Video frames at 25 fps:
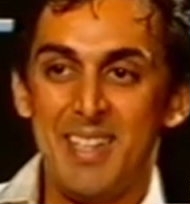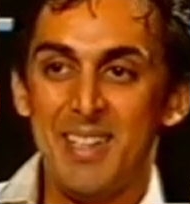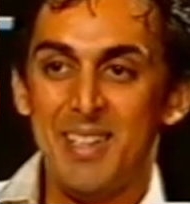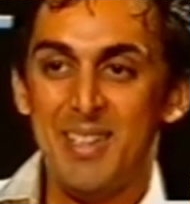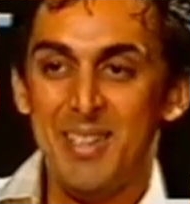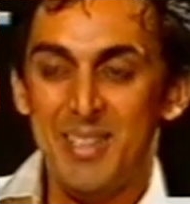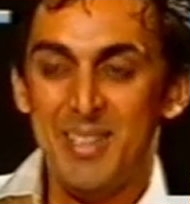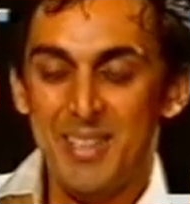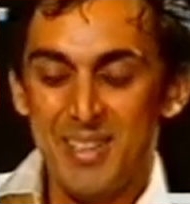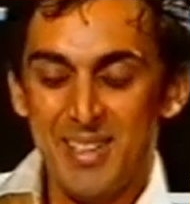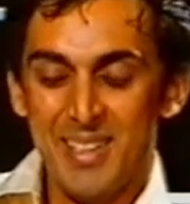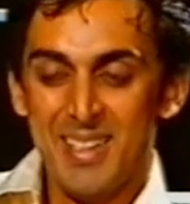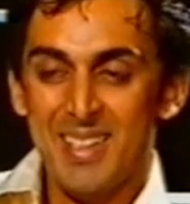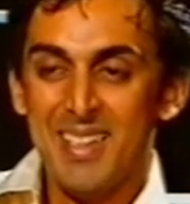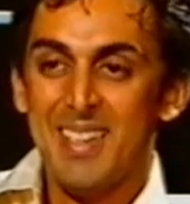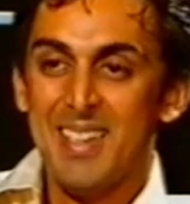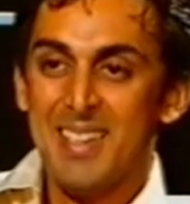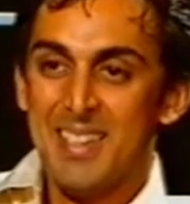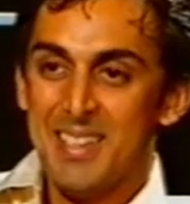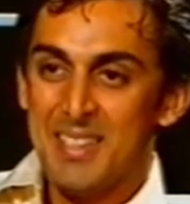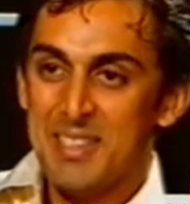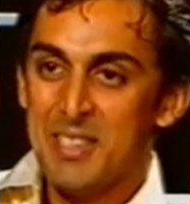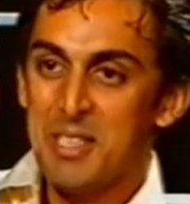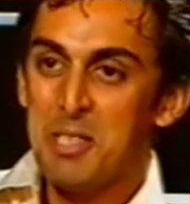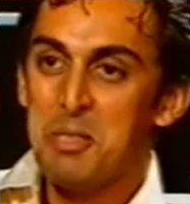So
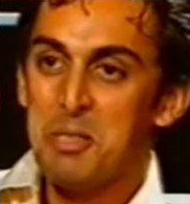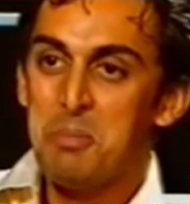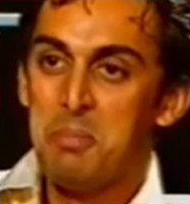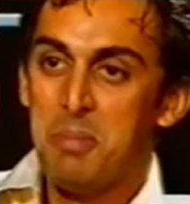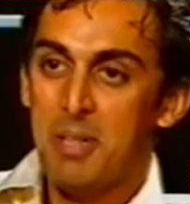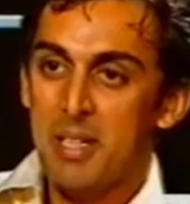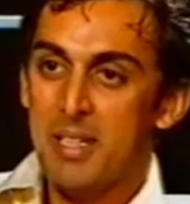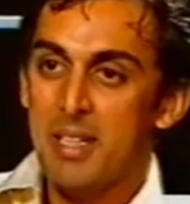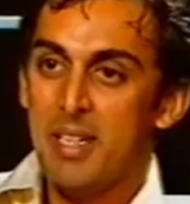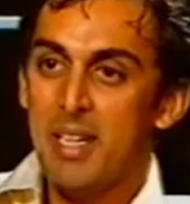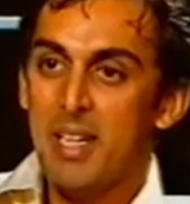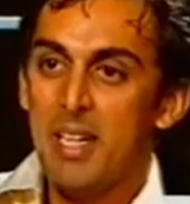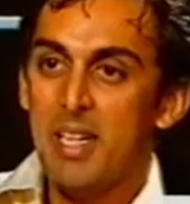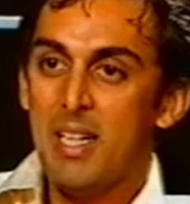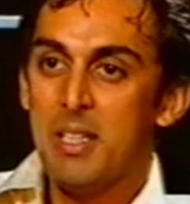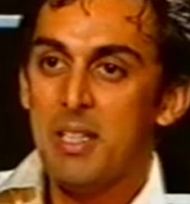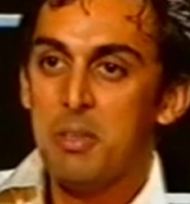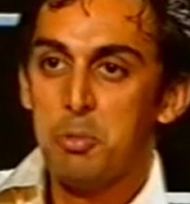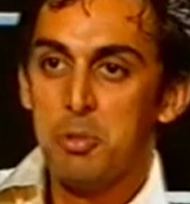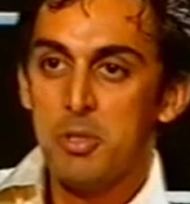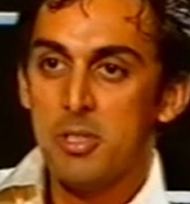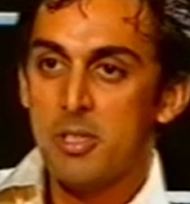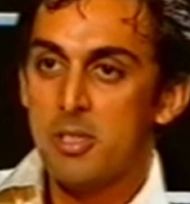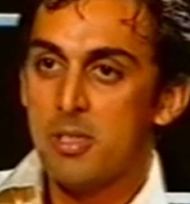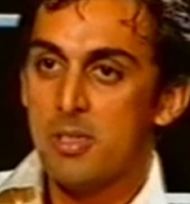so, but
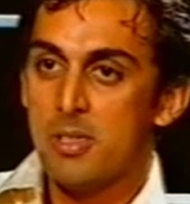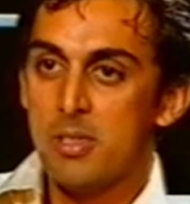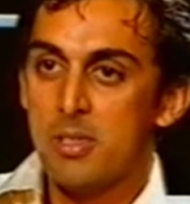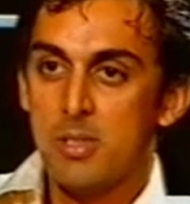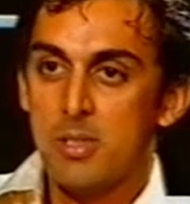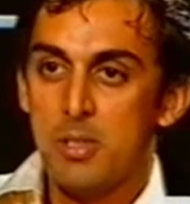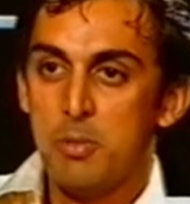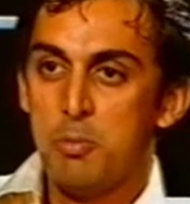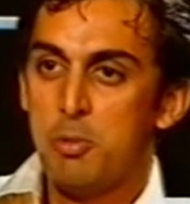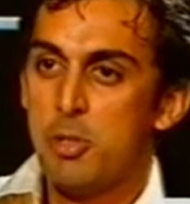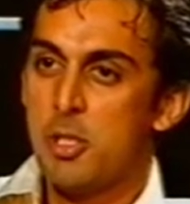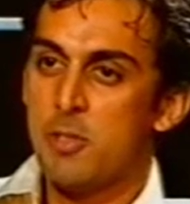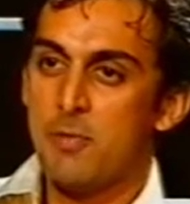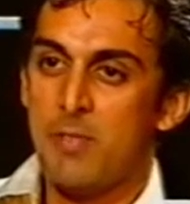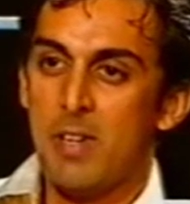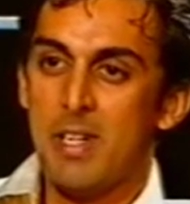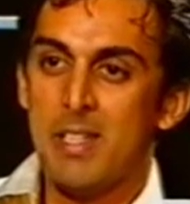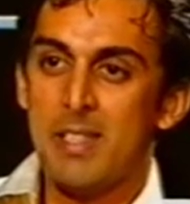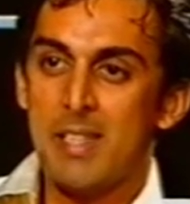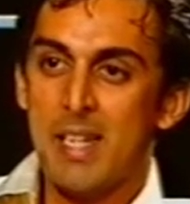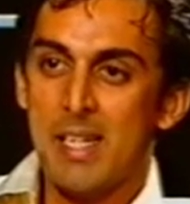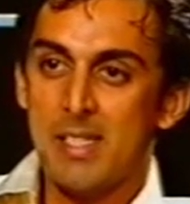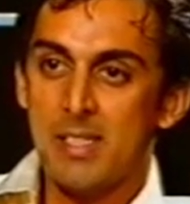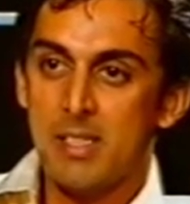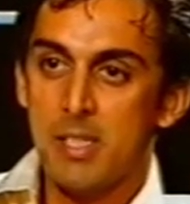yeah, it was it was just
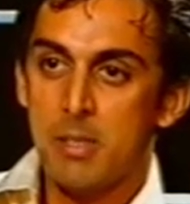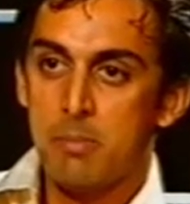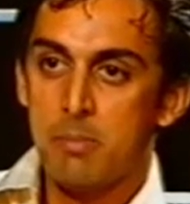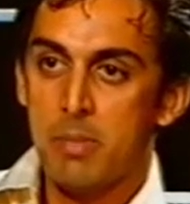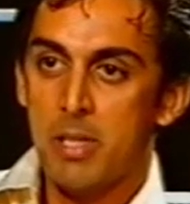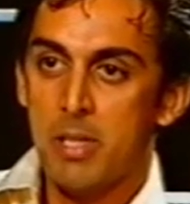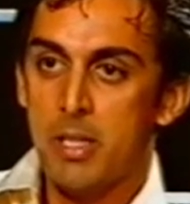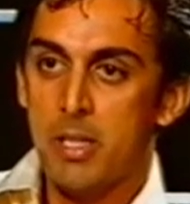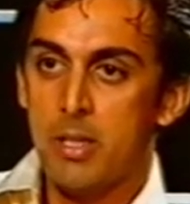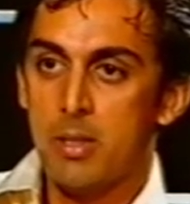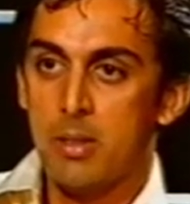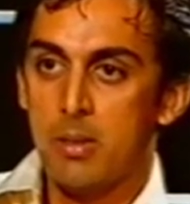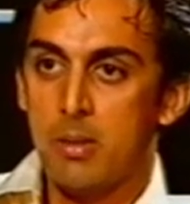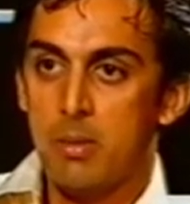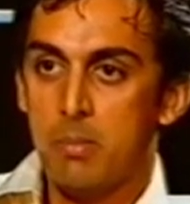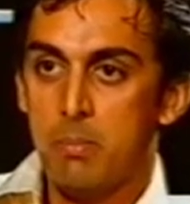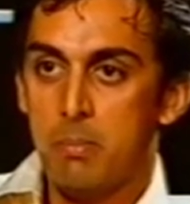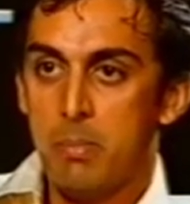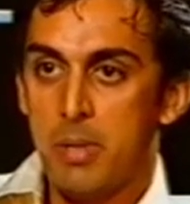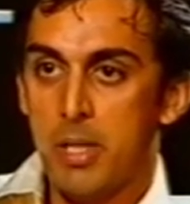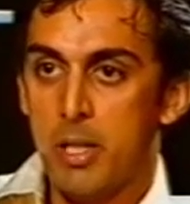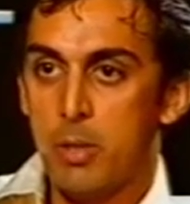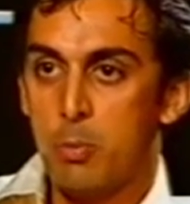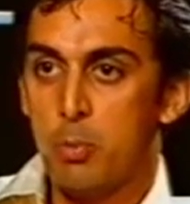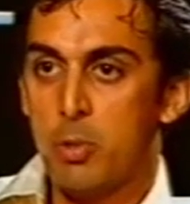fantastic playing
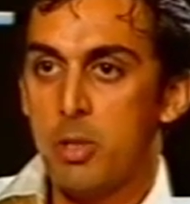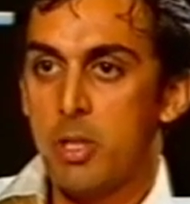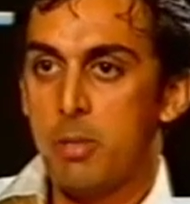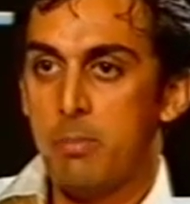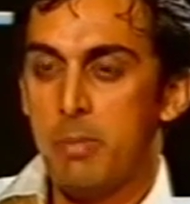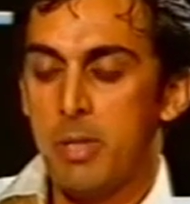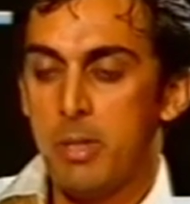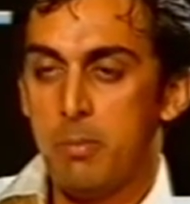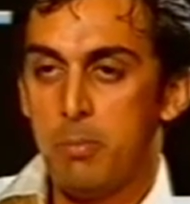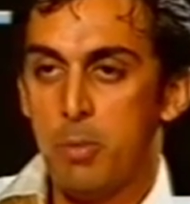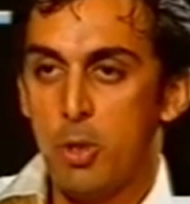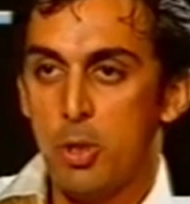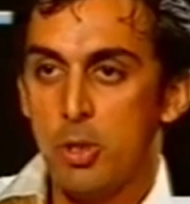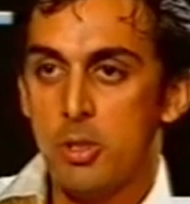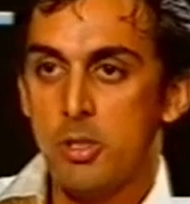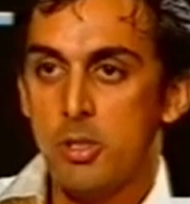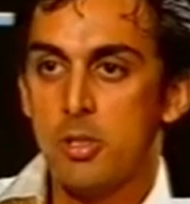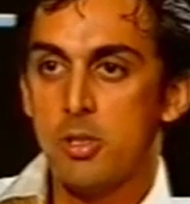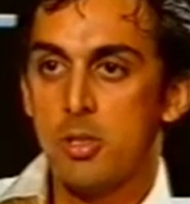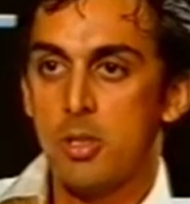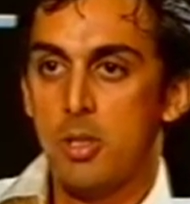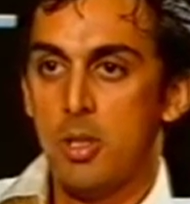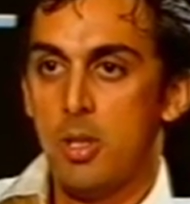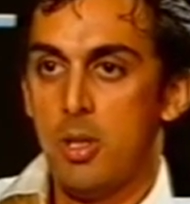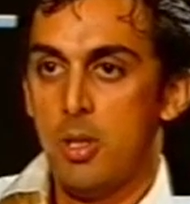playing with the big
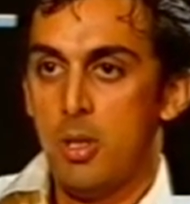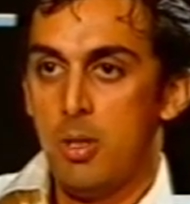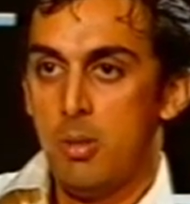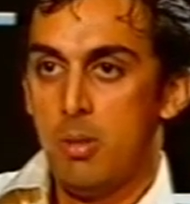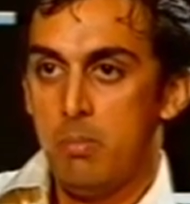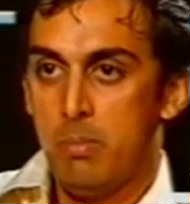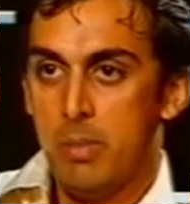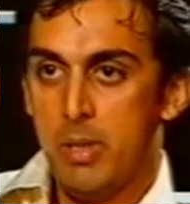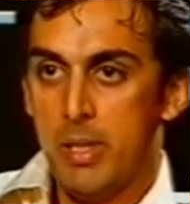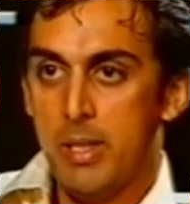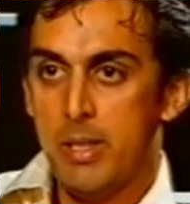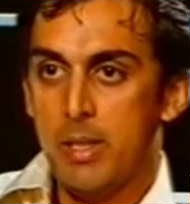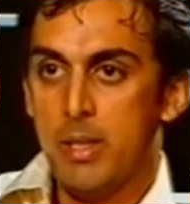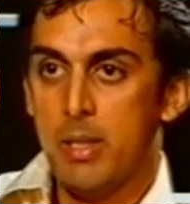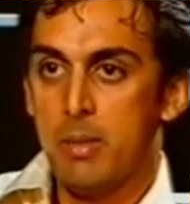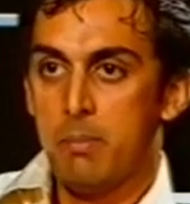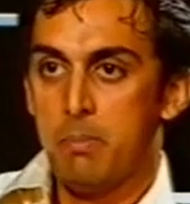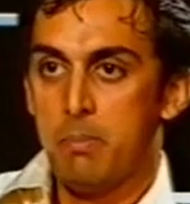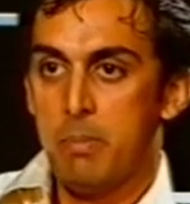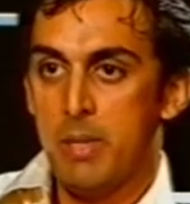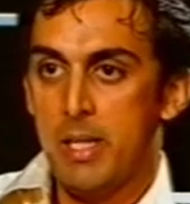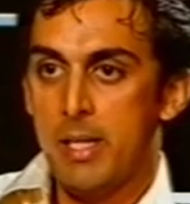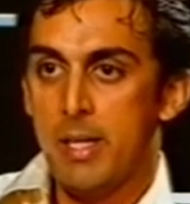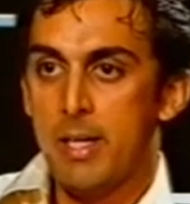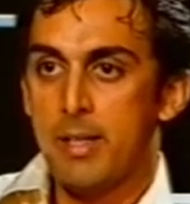boys,
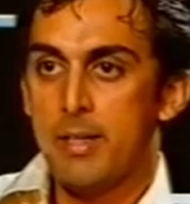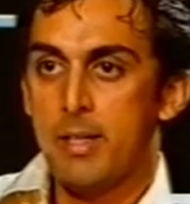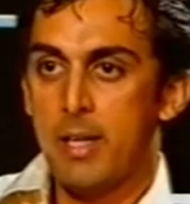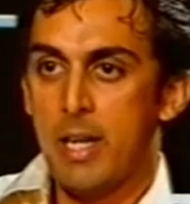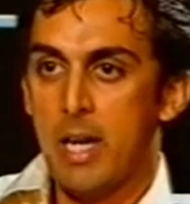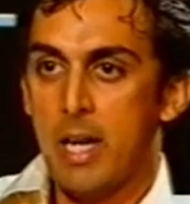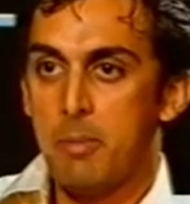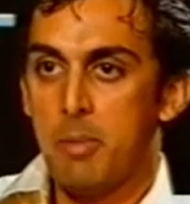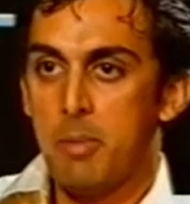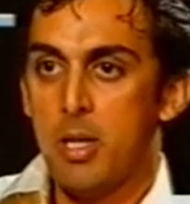playing playing at the